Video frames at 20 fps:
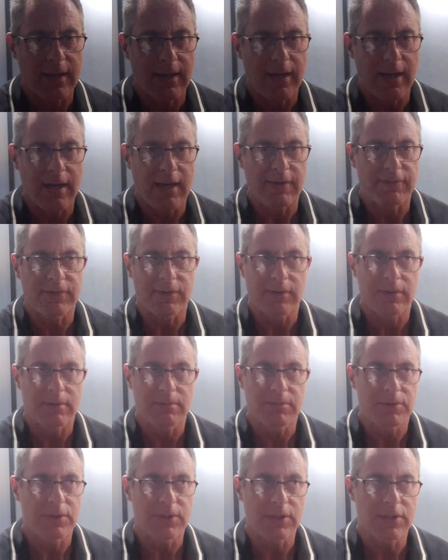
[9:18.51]
After
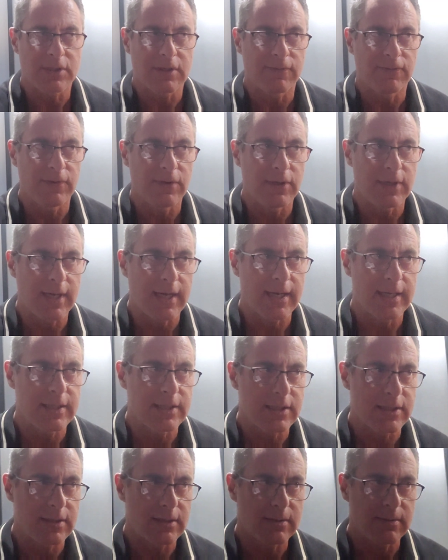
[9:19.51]
just a few
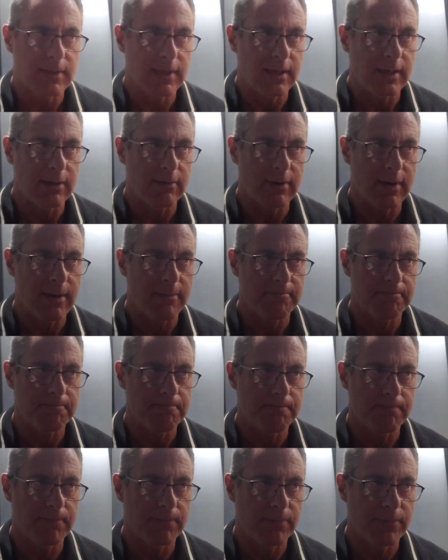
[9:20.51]
days, they're, um,
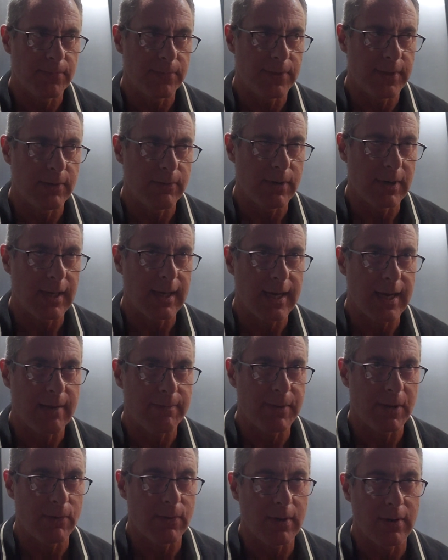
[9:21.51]
they're really
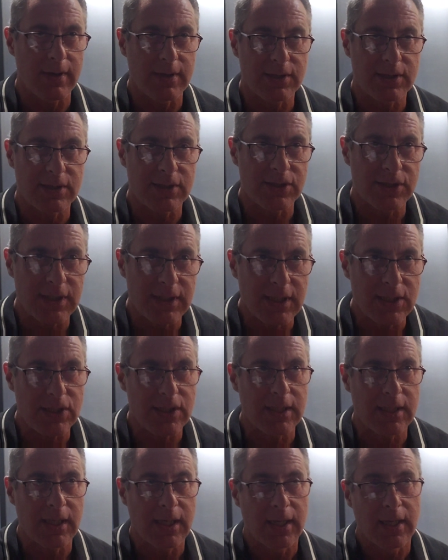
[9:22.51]
happy, whereas the
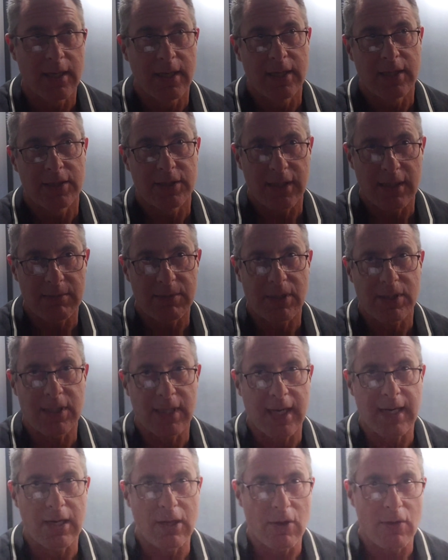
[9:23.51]
Synergy seems to
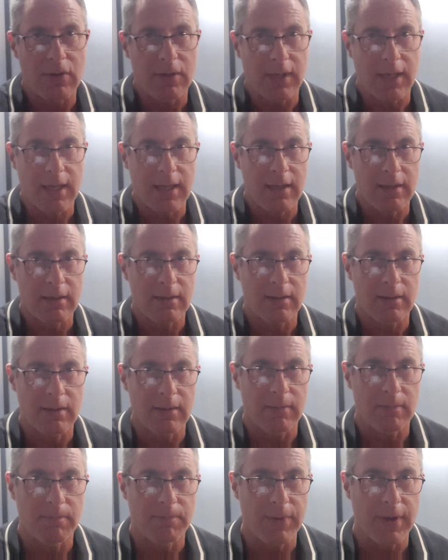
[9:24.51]
take longer,
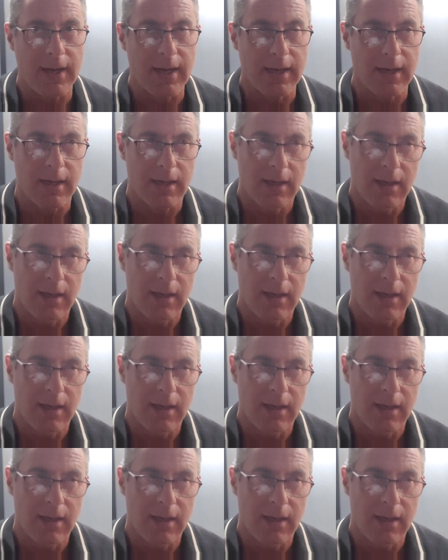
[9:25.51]
but